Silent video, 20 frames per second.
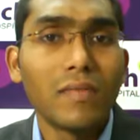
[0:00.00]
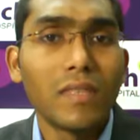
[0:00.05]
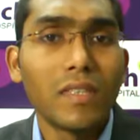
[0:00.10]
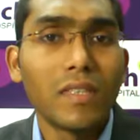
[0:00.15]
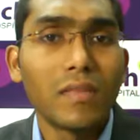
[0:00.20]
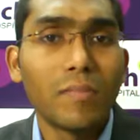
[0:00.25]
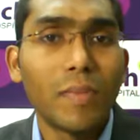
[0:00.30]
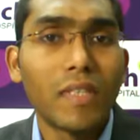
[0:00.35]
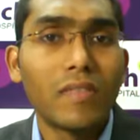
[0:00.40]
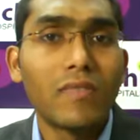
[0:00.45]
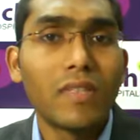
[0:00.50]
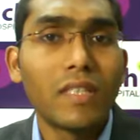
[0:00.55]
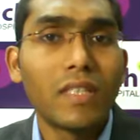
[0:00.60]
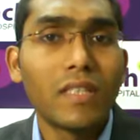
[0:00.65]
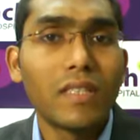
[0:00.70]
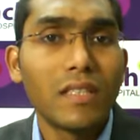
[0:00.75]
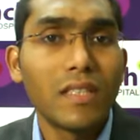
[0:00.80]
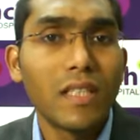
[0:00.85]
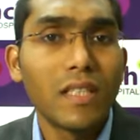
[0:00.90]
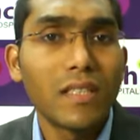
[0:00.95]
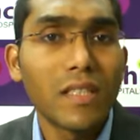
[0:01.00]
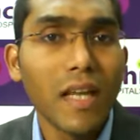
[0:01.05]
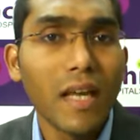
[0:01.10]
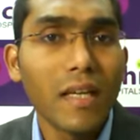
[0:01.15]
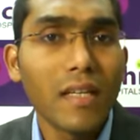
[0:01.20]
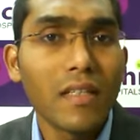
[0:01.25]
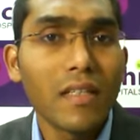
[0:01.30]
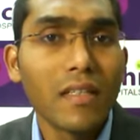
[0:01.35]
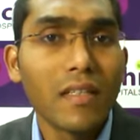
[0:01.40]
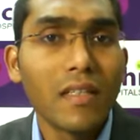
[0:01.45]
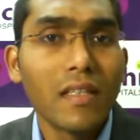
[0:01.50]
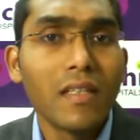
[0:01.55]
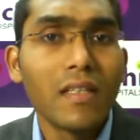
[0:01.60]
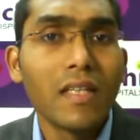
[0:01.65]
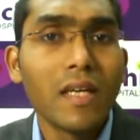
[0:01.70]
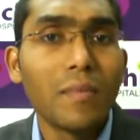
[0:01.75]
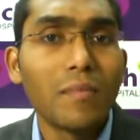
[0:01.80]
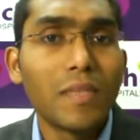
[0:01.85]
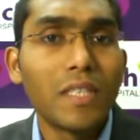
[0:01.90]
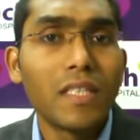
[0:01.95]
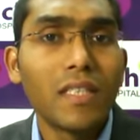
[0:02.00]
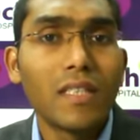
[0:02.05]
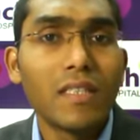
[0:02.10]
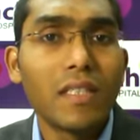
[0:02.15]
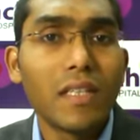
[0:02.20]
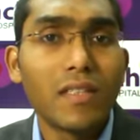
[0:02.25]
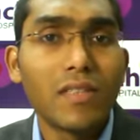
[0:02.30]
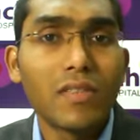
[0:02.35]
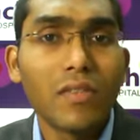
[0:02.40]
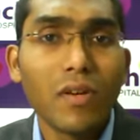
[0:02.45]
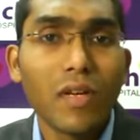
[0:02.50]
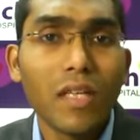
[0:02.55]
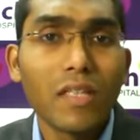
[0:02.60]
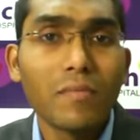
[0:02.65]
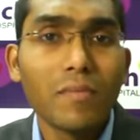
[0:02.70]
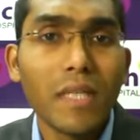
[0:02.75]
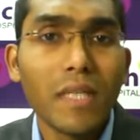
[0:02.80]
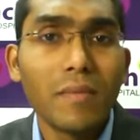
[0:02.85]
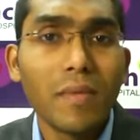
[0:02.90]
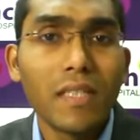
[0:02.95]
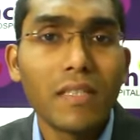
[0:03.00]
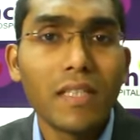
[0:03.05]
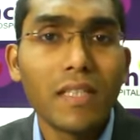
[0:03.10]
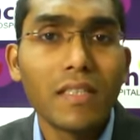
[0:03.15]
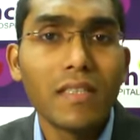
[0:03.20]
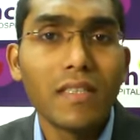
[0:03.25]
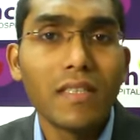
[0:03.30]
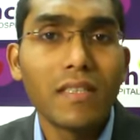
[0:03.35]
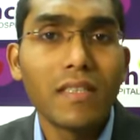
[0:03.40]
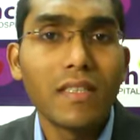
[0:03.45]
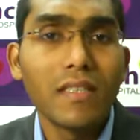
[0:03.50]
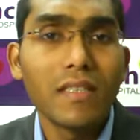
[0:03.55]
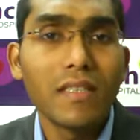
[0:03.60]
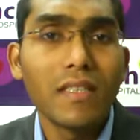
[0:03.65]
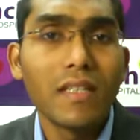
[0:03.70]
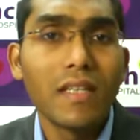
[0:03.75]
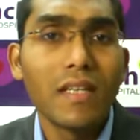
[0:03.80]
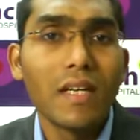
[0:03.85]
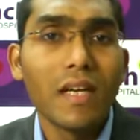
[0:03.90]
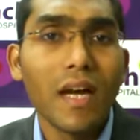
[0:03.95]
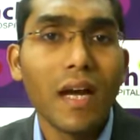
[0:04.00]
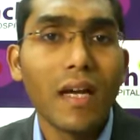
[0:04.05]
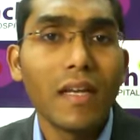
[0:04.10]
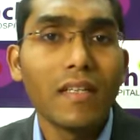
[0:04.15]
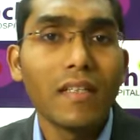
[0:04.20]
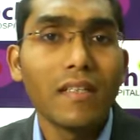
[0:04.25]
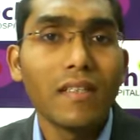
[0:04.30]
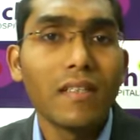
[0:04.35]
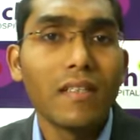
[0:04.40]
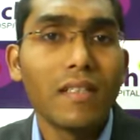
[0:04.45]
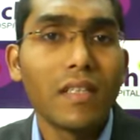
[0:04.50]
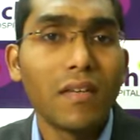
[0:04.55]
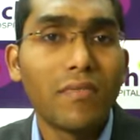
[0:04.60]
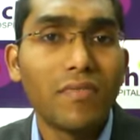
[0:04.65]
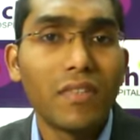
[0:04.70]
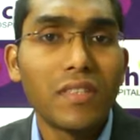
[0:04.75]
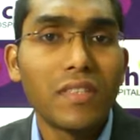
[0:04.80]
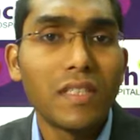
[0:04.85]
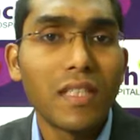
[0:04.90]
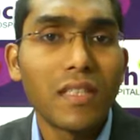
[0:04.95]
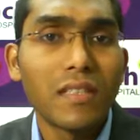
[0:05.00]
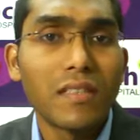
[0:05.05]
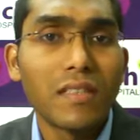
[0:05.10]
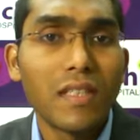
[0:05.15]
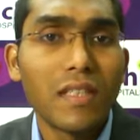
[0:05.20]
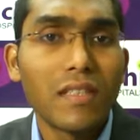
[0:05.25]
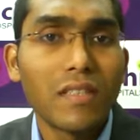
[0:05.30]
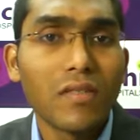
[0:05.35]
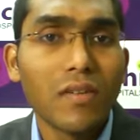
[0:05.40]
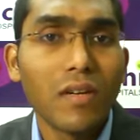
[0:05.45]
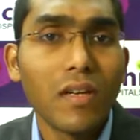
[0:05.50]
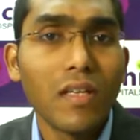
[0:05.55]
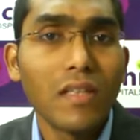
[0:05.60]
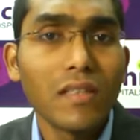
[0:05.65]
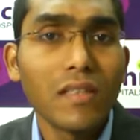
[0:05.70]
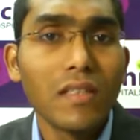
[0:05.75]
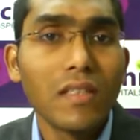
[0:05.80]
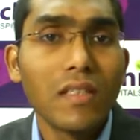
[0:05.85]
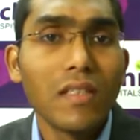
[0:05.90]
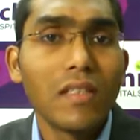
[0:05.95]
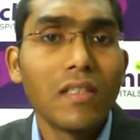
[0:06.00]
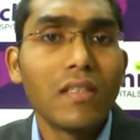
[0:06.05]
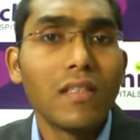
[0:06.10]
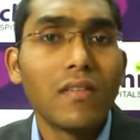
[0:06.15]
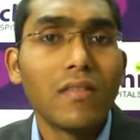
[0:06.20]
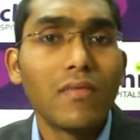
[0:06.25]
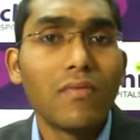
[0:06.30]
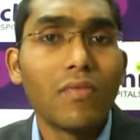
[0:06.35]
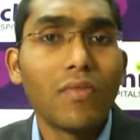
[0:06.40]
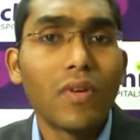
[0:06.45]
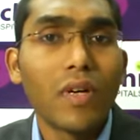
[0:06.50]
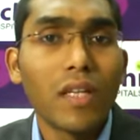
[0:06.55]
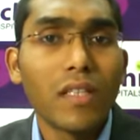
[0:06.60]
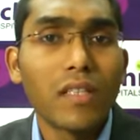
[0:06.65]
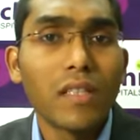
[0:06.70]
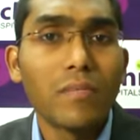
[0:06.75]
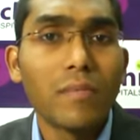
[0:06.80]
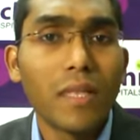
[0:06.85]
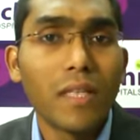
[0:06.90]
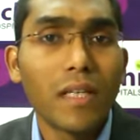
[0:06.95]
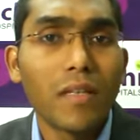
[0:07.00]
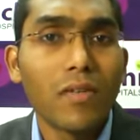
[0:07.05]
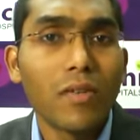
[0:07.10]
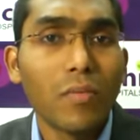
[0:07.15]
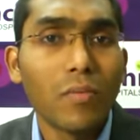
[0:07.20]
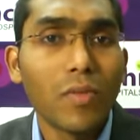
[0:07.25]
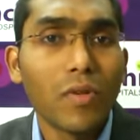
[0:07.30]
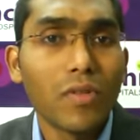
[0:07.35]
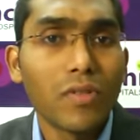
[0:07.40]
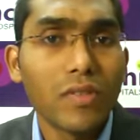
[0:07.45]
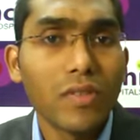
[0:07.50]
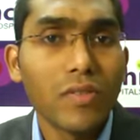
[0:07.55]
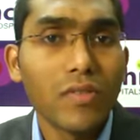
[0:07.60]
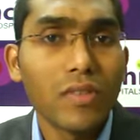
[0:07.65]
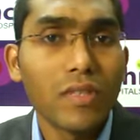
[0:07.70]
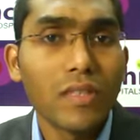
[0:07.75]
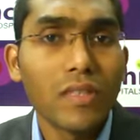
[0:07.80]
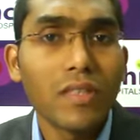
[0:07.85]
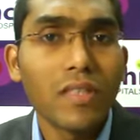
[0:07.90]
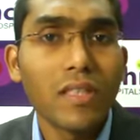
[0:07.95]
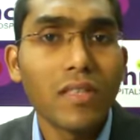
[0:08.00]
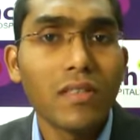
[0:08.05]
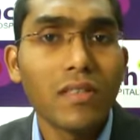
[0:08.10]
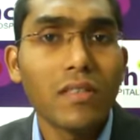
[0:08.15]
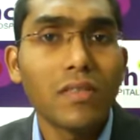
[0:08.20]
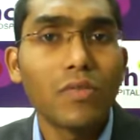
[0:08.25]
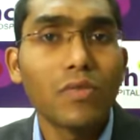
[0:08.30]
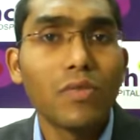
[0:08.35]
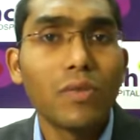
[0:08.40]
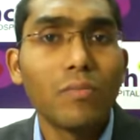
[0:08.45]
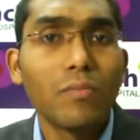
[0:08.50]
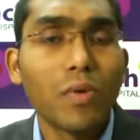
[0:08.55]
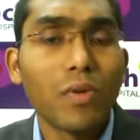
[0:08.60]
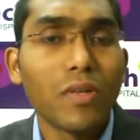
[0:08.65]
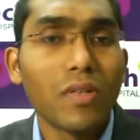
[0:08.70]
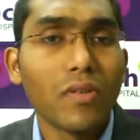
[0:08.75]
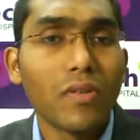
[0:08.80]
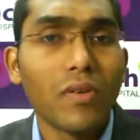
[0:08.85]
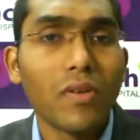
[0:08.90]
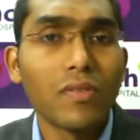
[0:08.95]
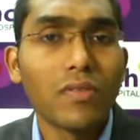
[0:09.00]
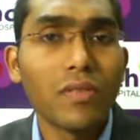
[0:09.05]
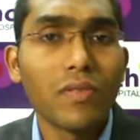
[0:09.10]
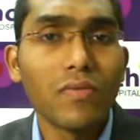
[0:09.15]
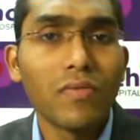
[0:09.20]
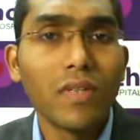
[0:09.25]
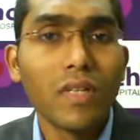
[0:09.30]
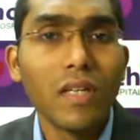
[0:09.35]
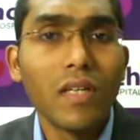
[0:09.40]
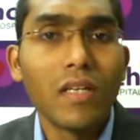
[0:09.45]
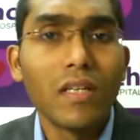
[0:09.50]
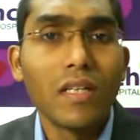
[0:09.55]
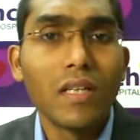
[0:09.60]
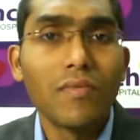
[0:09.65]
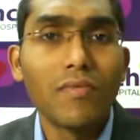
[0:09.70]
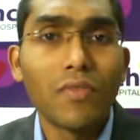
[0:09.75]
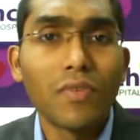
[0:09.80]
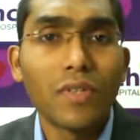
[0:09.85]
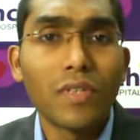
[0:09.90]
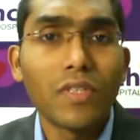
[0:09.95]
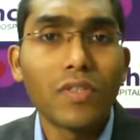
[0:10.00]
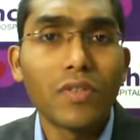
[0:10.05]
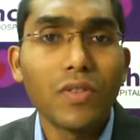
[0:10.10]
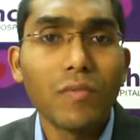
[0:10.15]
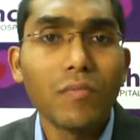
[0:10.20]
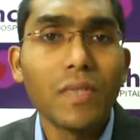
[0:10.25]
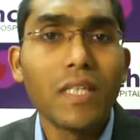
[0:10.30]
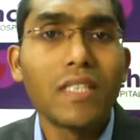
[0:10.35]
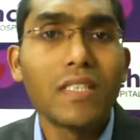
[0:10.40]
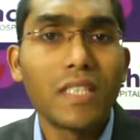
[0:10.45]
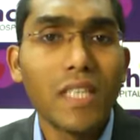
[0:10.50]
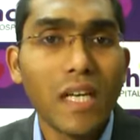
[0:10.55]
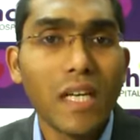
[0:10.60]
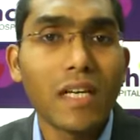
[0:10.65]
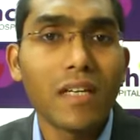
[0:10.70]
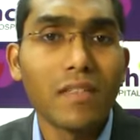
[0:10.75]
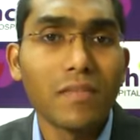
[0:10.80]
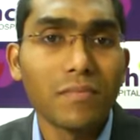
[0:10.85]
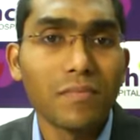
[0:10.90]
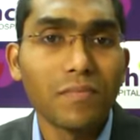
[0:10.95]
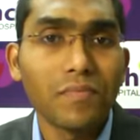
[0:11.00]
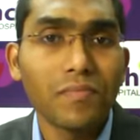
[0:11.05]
specific diseases like MCD, that is called as minimal change disease, and FSGS, that is called as focal segmental glomerulosclerosis. These are the two important causes of nephrotic syndrome in children.